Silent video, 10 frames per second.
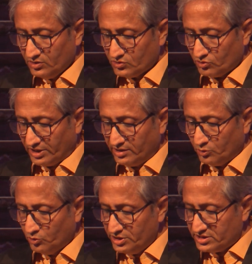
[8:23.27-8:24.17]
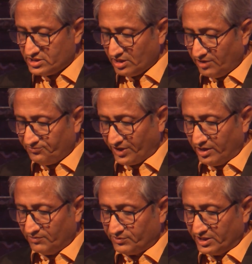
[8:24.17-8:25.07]
So then who is afraid
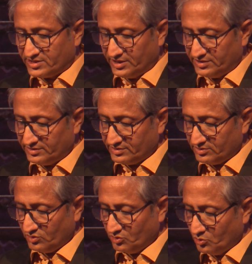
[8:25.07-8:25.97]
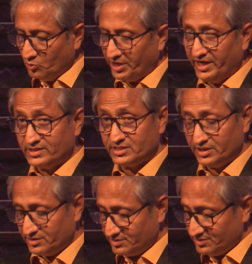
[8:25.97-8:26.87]
of dissent? Who hates
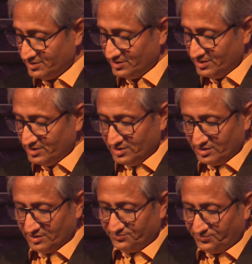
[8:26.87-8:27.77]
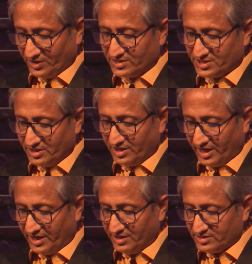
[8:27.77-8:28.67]
it? The first in
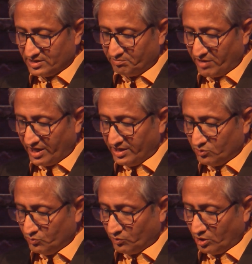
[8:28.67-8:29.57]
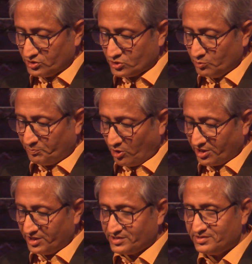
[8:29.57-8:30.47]
line is the man who wants to
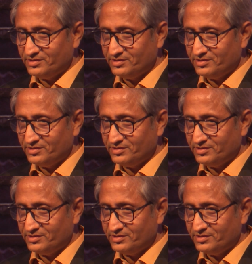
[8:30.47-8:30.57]
pocket